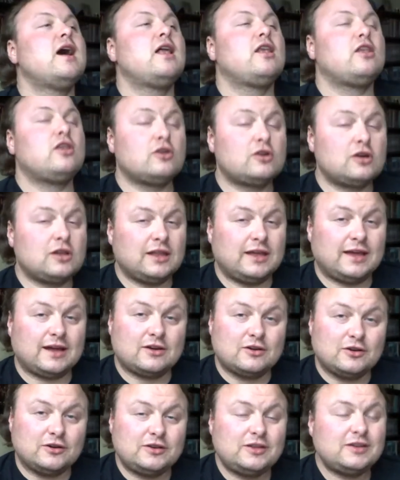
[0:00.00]
Luckily I
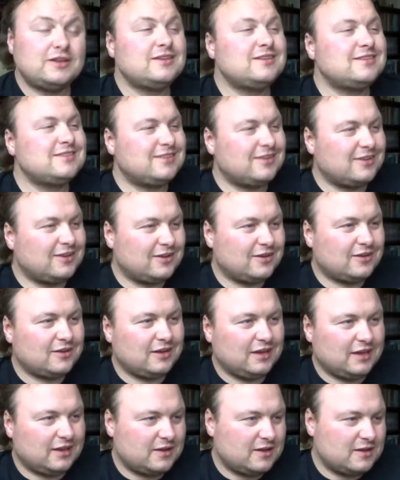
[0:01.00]
could,
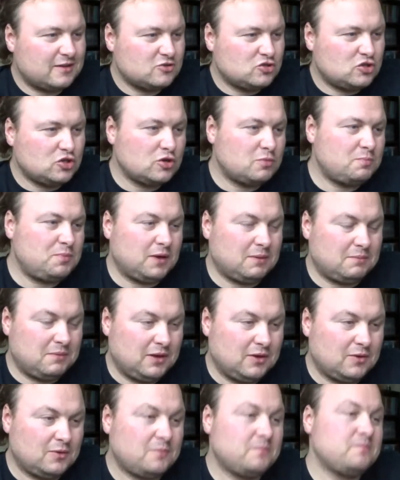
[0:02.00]
so Joe picked
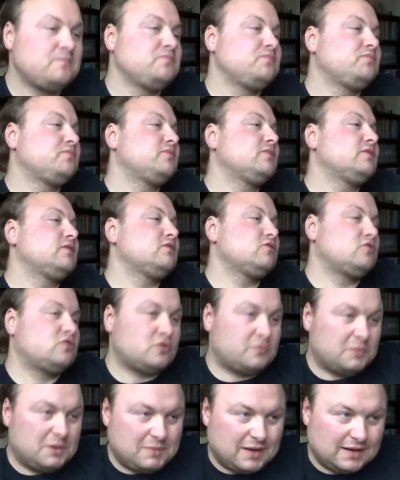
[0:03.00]
me up,
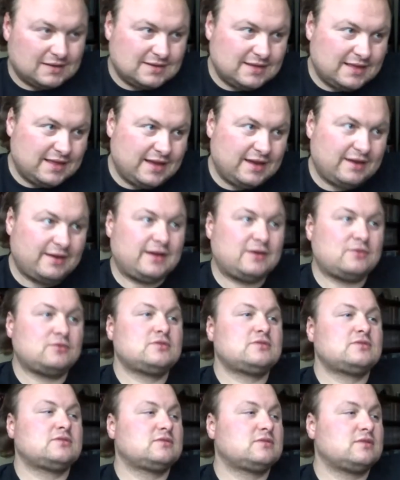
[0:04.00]
took me back to their
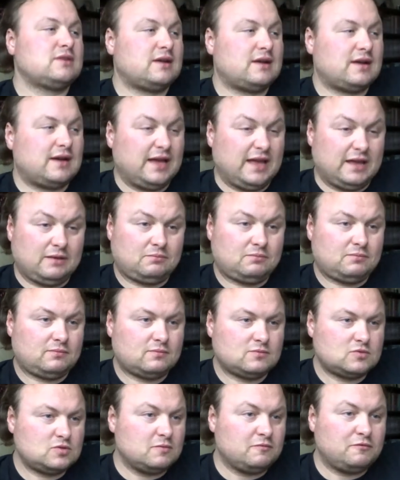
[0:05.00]
house. I had
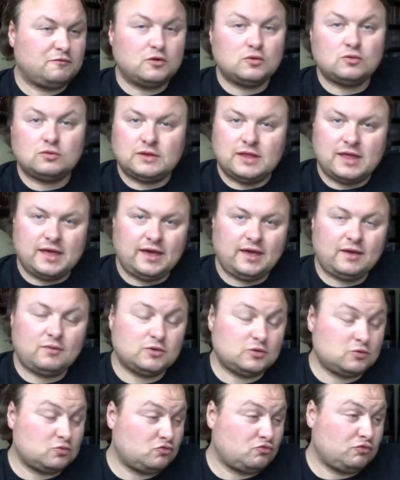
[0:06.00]
some food there,
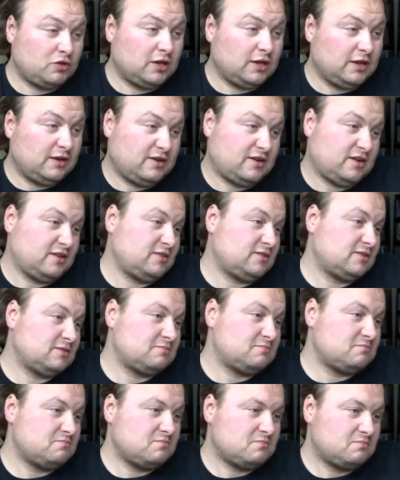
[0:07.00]
which was really nice.
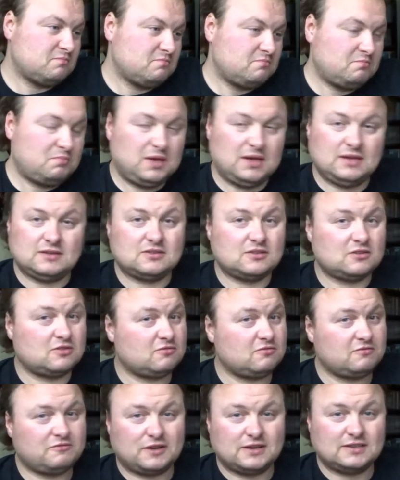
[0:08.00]
Pete's a
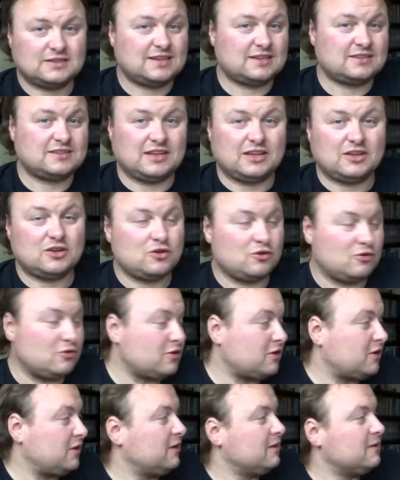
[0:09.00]
fantastic
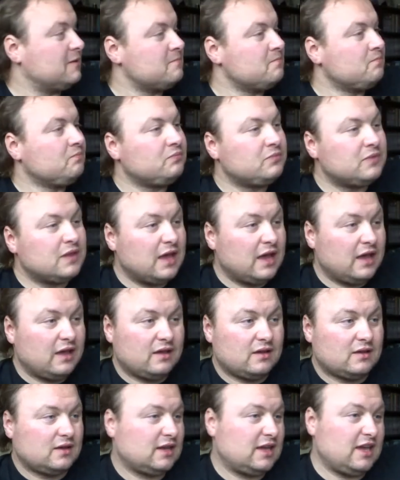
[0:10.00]
cook.
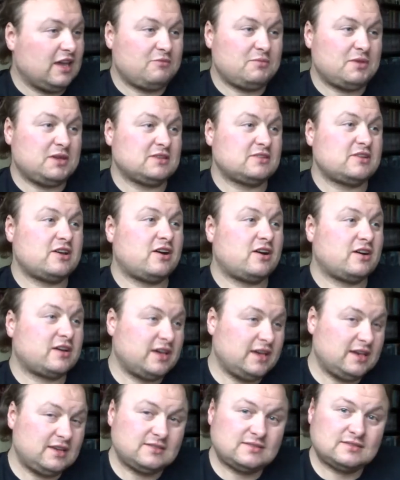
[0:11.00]
Gave me his car
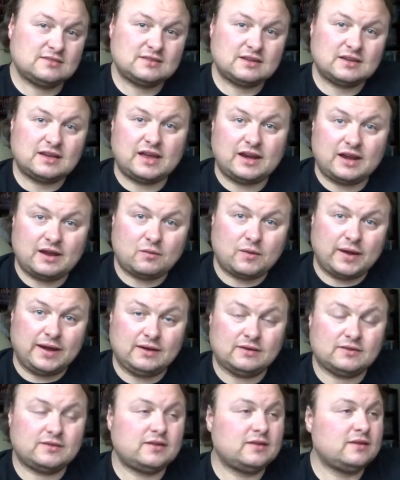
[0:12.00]
keys, and I
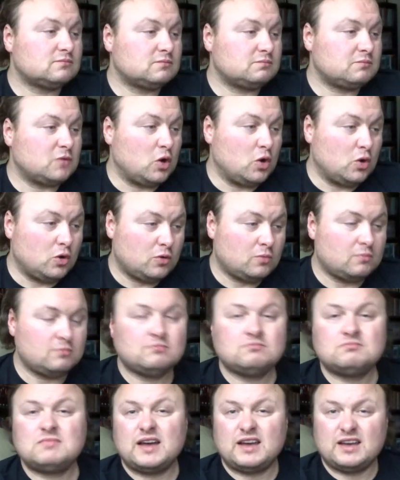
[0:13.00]
went home,
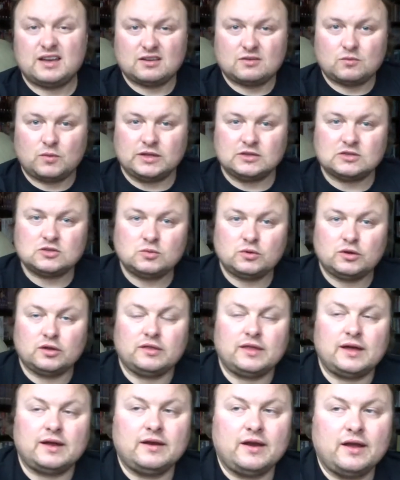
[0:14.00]
went to work
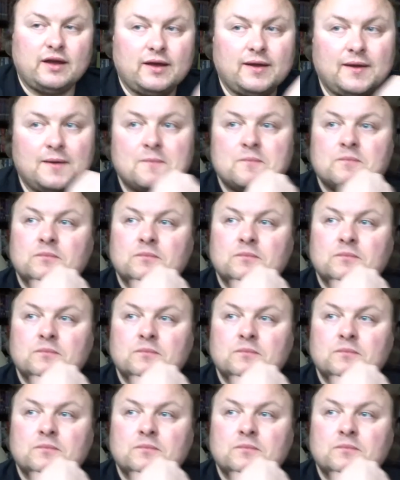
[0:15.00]
that night.